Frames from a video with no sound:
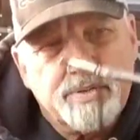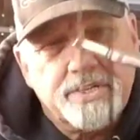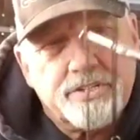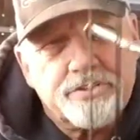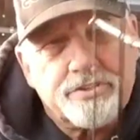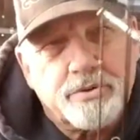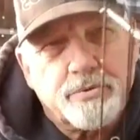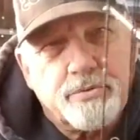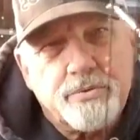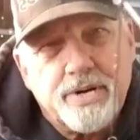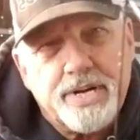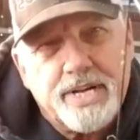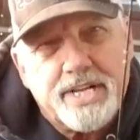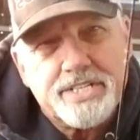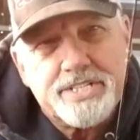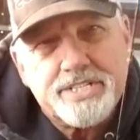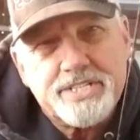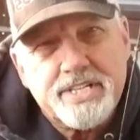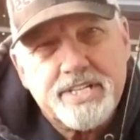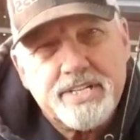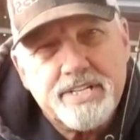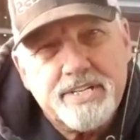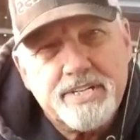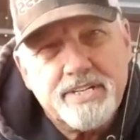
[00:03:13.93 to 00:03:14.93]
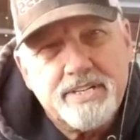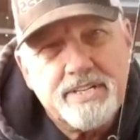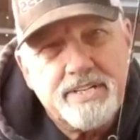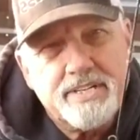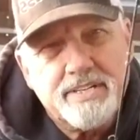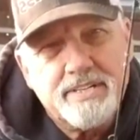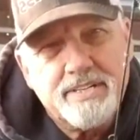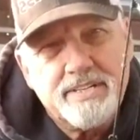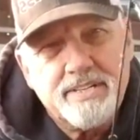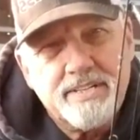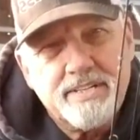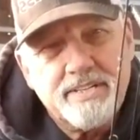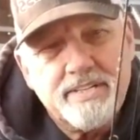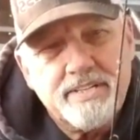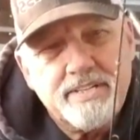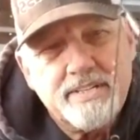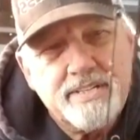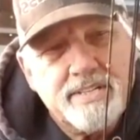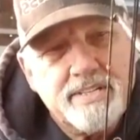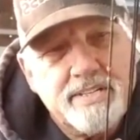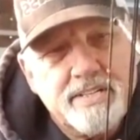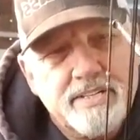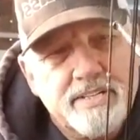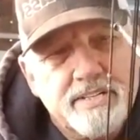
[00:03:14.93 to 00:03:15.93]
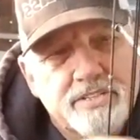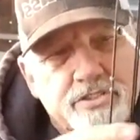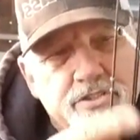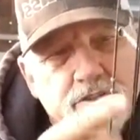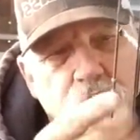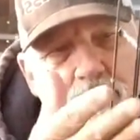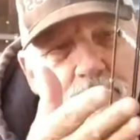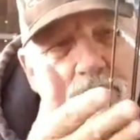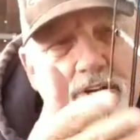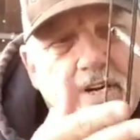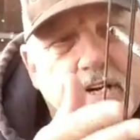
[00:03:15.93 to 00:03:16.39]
It's a rest. So